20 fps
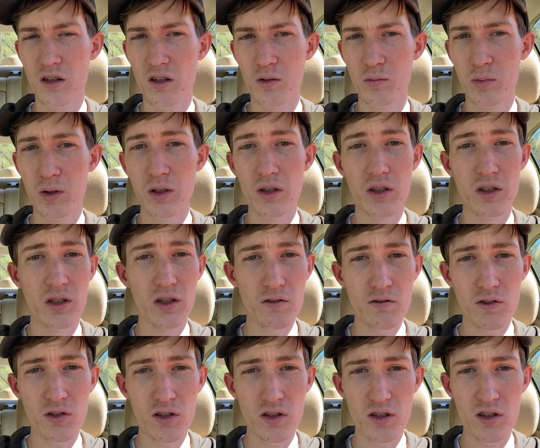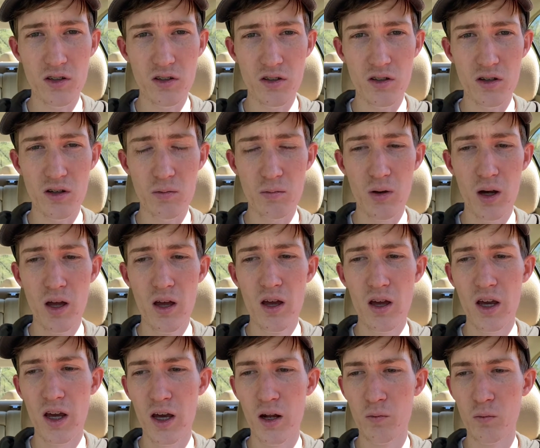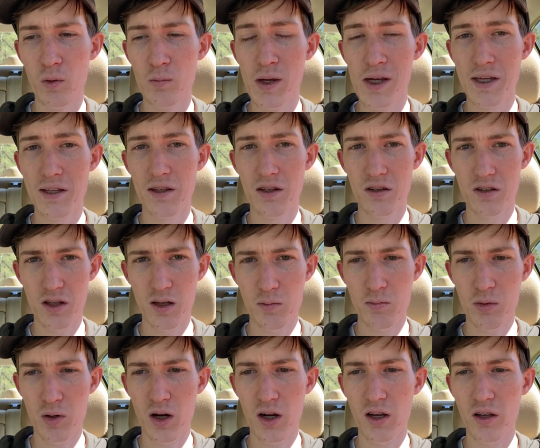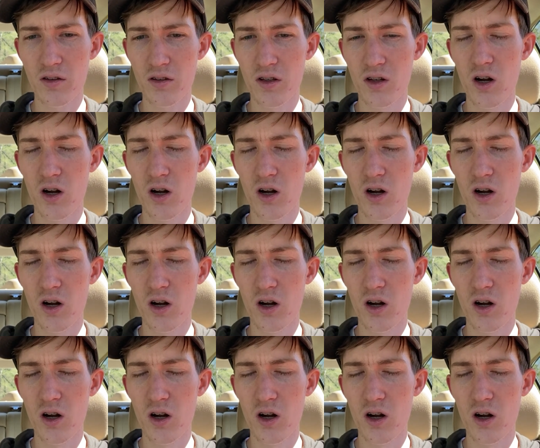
completely different system and we'll make it the same price.